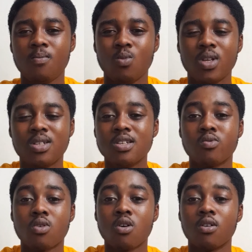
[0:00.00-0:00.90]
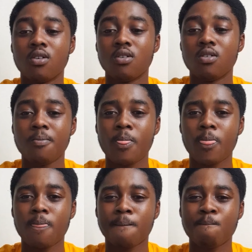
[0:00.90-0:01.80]
which is wrong.
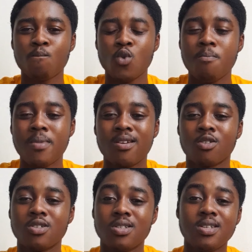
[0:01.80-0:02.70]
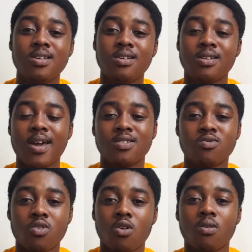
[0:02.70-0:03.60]
You may not see that it's
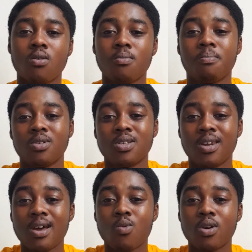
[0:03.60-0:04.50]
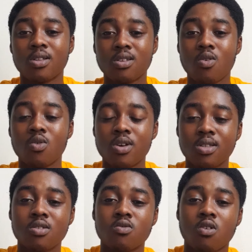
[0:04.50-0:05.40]
wrong, but today I want to tell you it
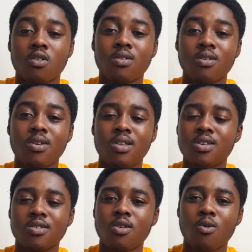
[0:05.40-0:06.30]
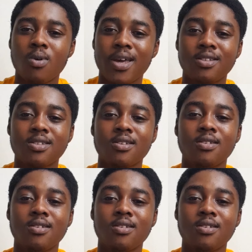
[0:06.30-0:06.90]
is wrong. It is not right.